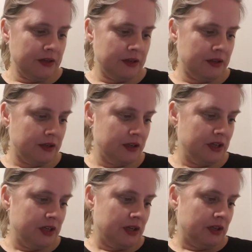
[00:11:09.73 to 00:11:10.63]

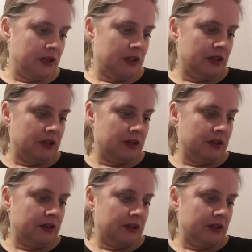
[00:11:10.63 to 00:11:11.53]
Nobody speaks.